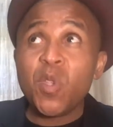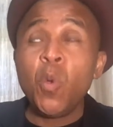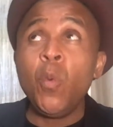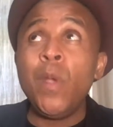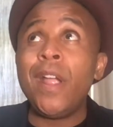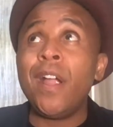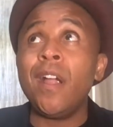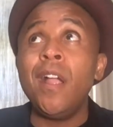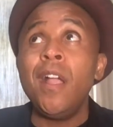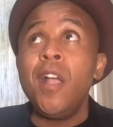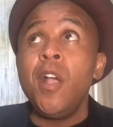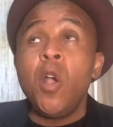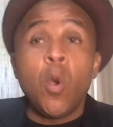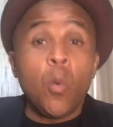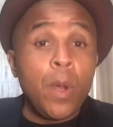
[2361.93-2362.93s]
where
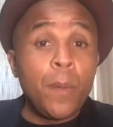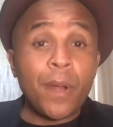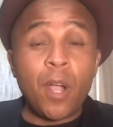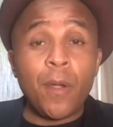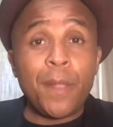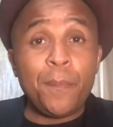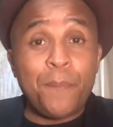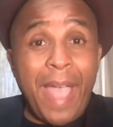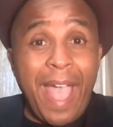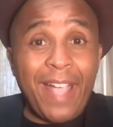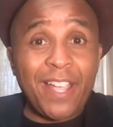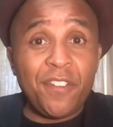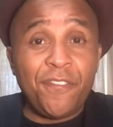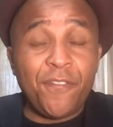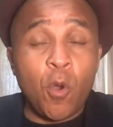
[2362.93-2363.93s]
we were going
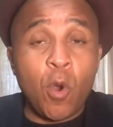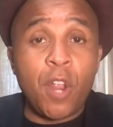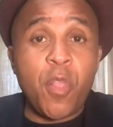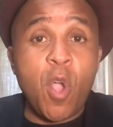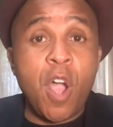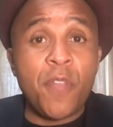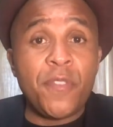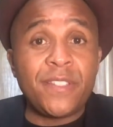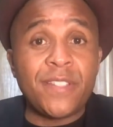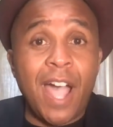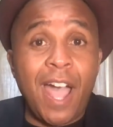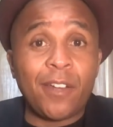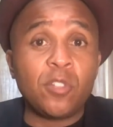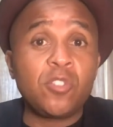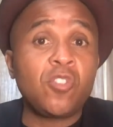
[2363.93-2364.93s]
back and forth on the
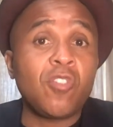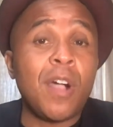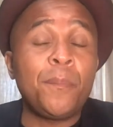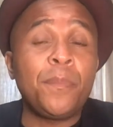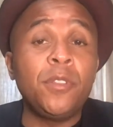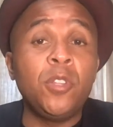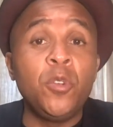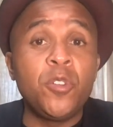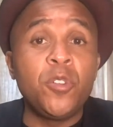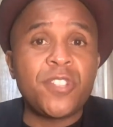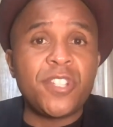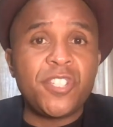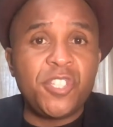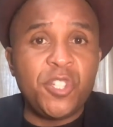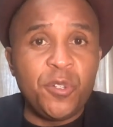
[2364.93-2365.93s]
Donald Trump looters
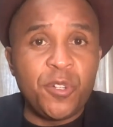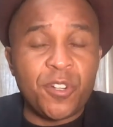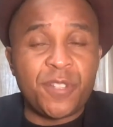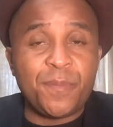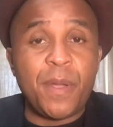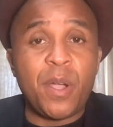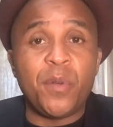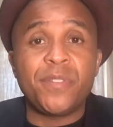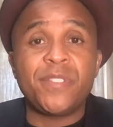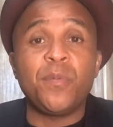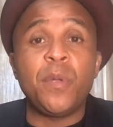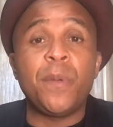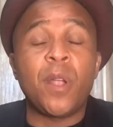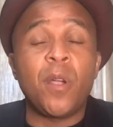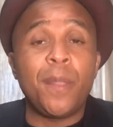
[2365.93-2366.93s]
and shooters post.
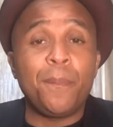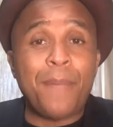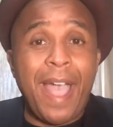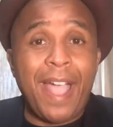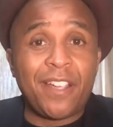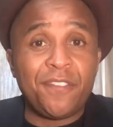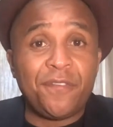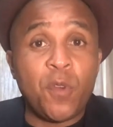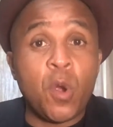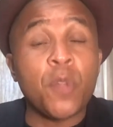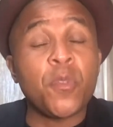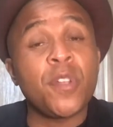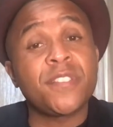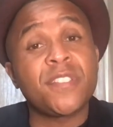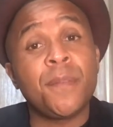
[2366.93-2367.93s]
We were going back and
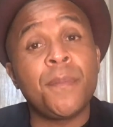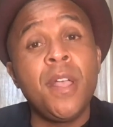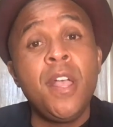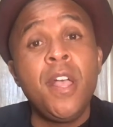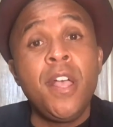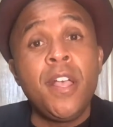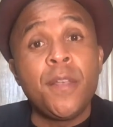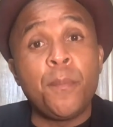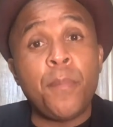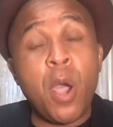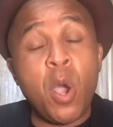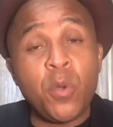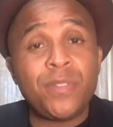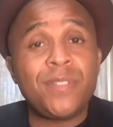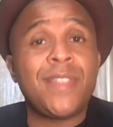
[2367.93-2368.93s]
forth on some
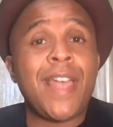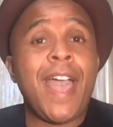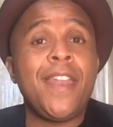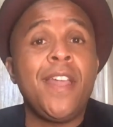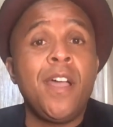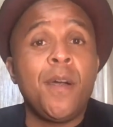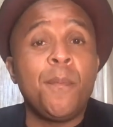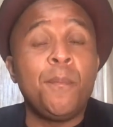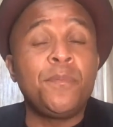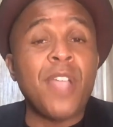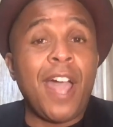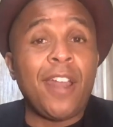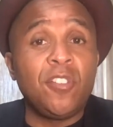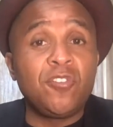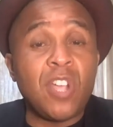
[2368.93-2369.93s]
posts that
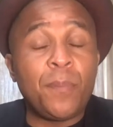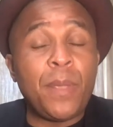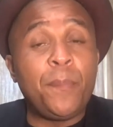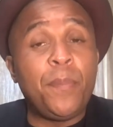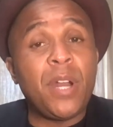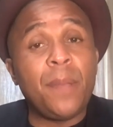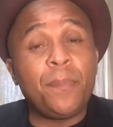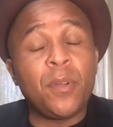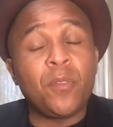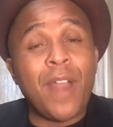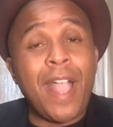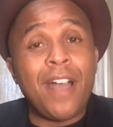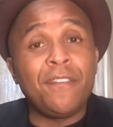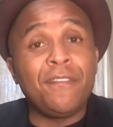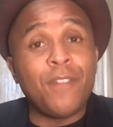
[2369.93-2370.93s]
Donald Trump had put up
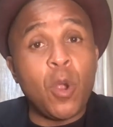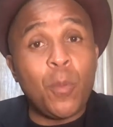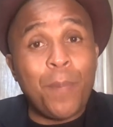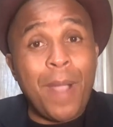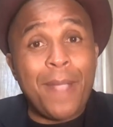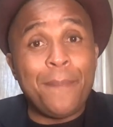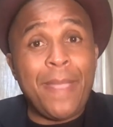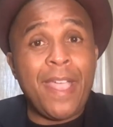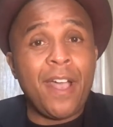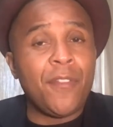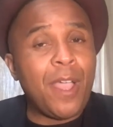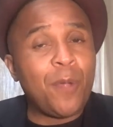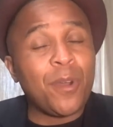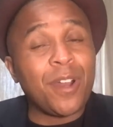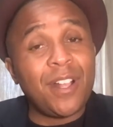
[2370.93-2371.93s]
around vote by mail
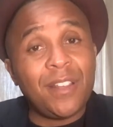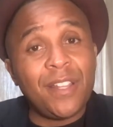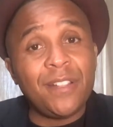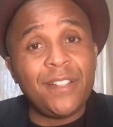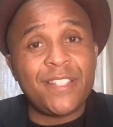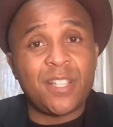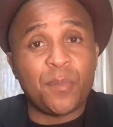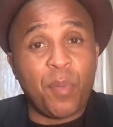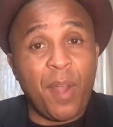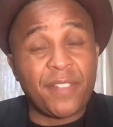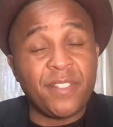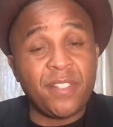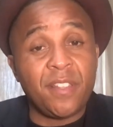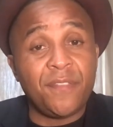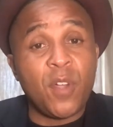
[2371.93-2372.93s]
that were clearly
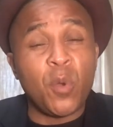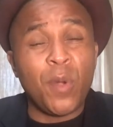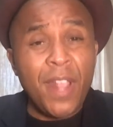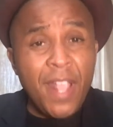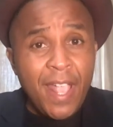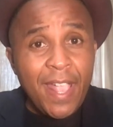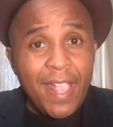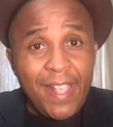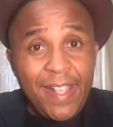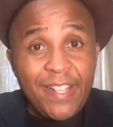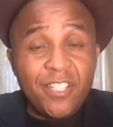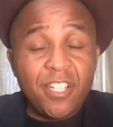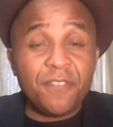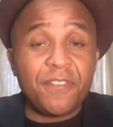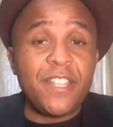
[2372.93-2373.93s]
suppressing the vote.
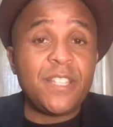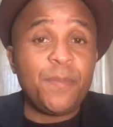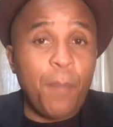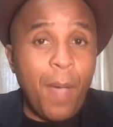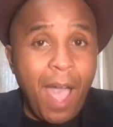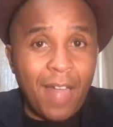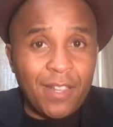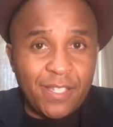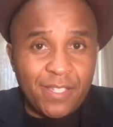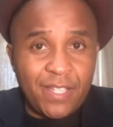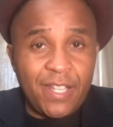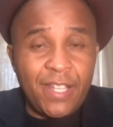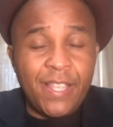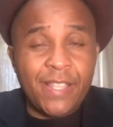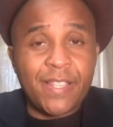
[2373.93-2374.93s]
Each of these
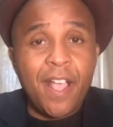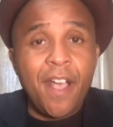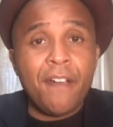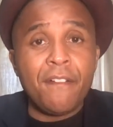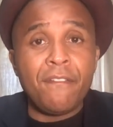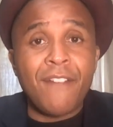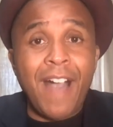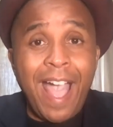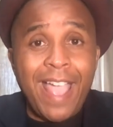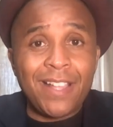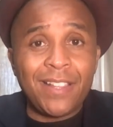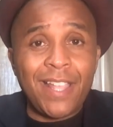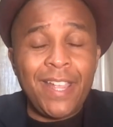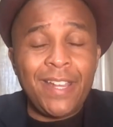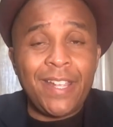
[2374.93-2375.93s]
policies
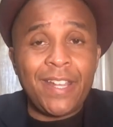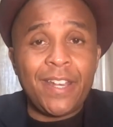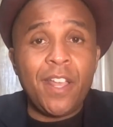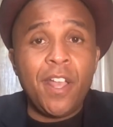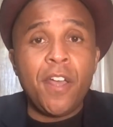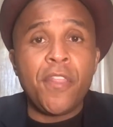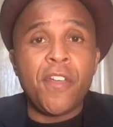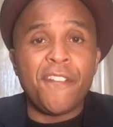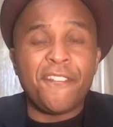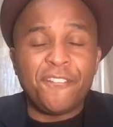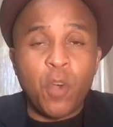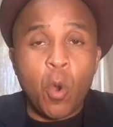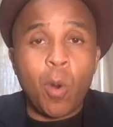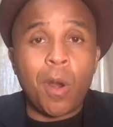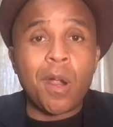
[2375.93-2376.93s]
violated the
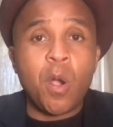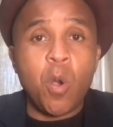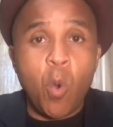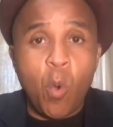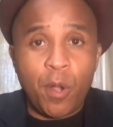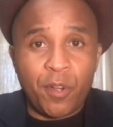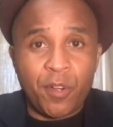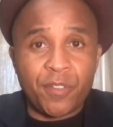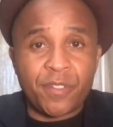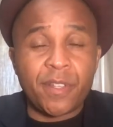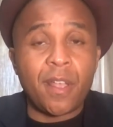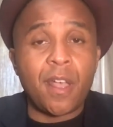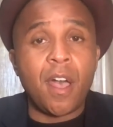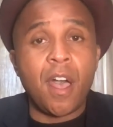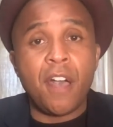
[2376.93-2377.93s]
four corners
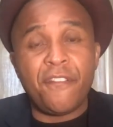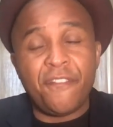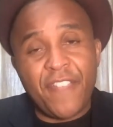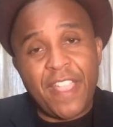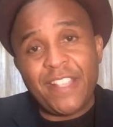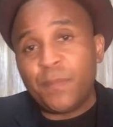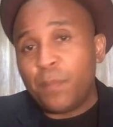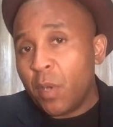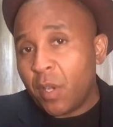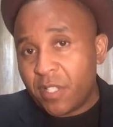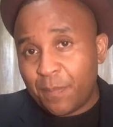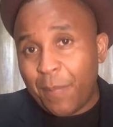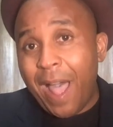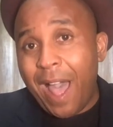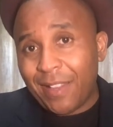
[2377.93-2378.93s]
of
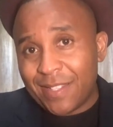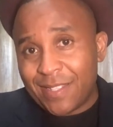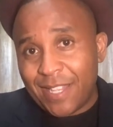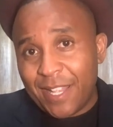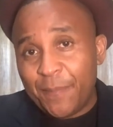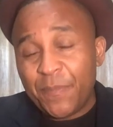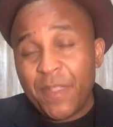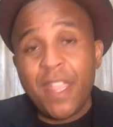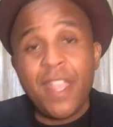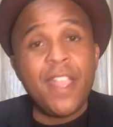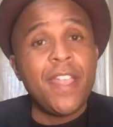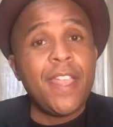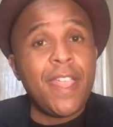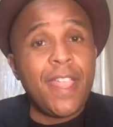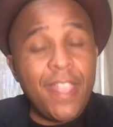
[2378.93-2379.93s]
Facebook's policy.
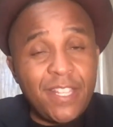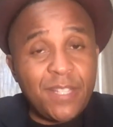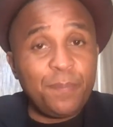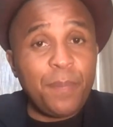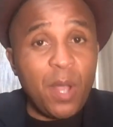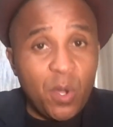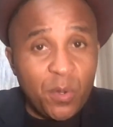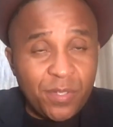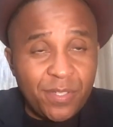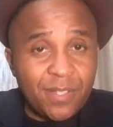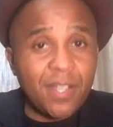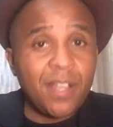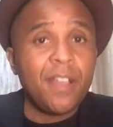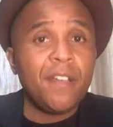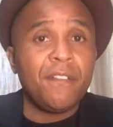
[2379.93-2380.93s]
His
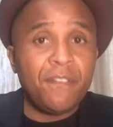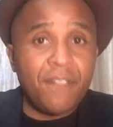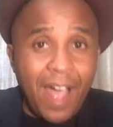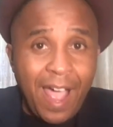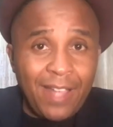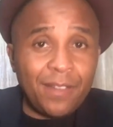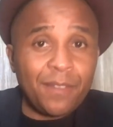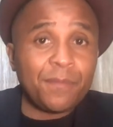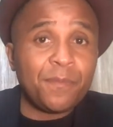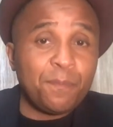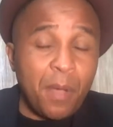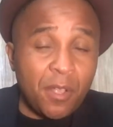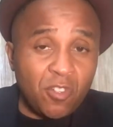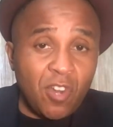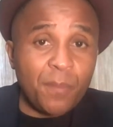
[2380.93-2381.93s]
post, viol-
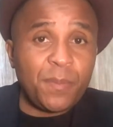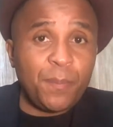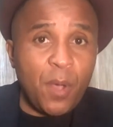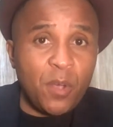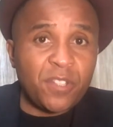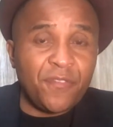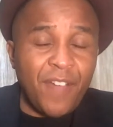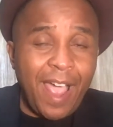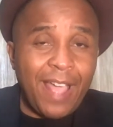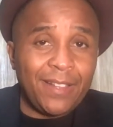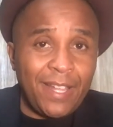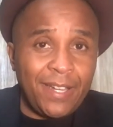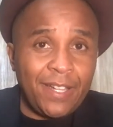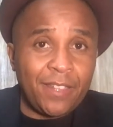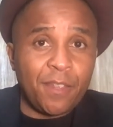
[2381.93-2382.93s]
Trump's post
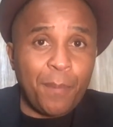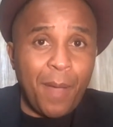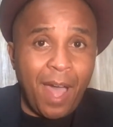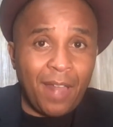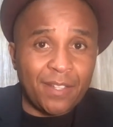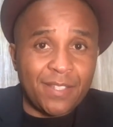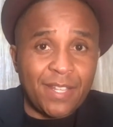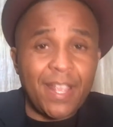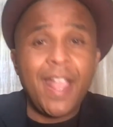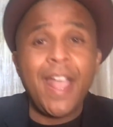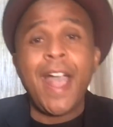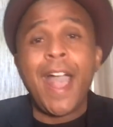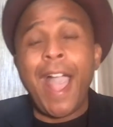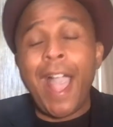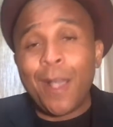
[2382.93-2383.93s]
violated the policy.
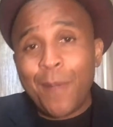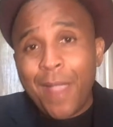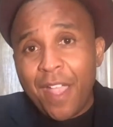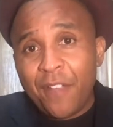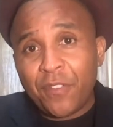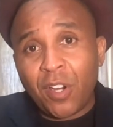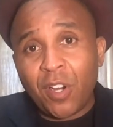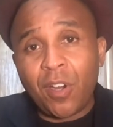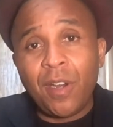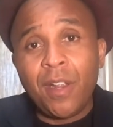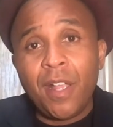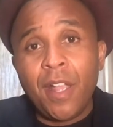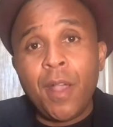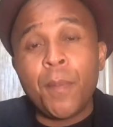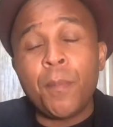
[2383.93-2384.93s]
However,
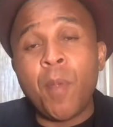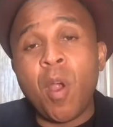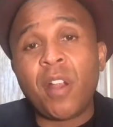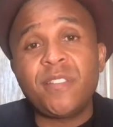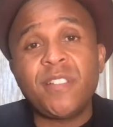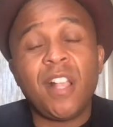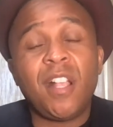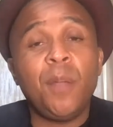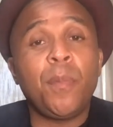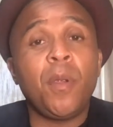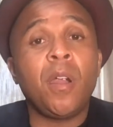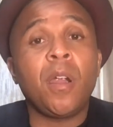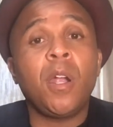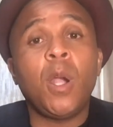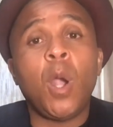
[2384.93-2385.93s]
Mark
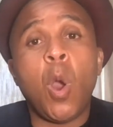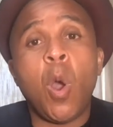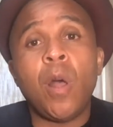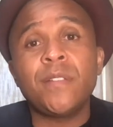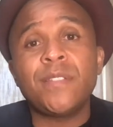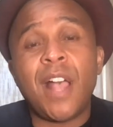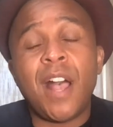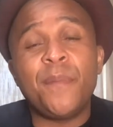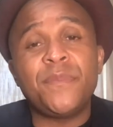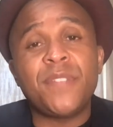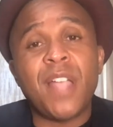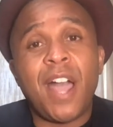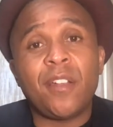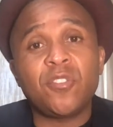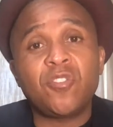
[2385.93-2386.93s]
Zuckerberg calls up
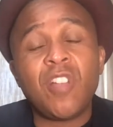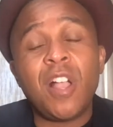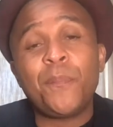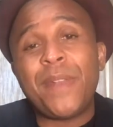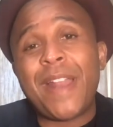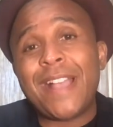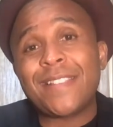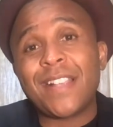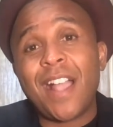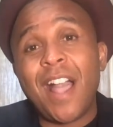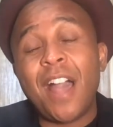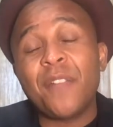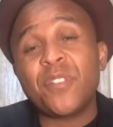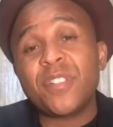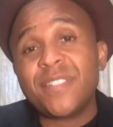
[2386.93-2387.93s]
Donald Trump and has a
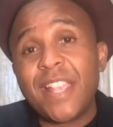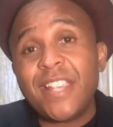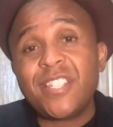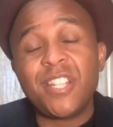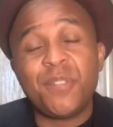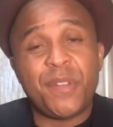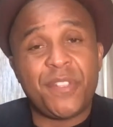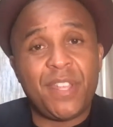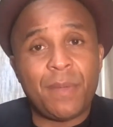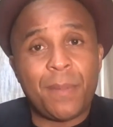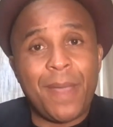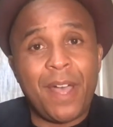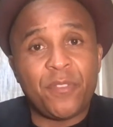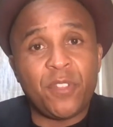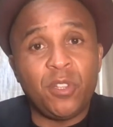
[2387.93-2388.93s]
conversation with him
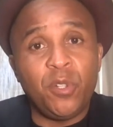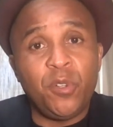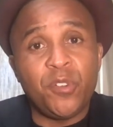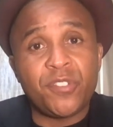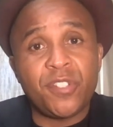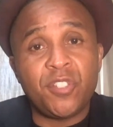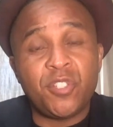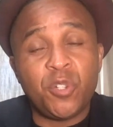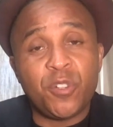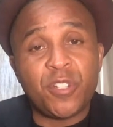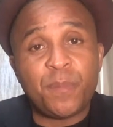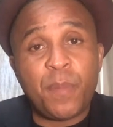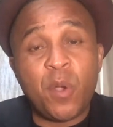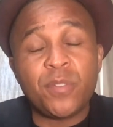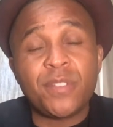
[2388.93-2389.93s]
about the looters and shooters
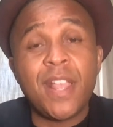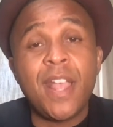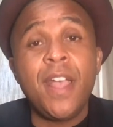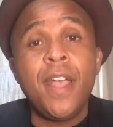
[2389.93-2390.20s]
post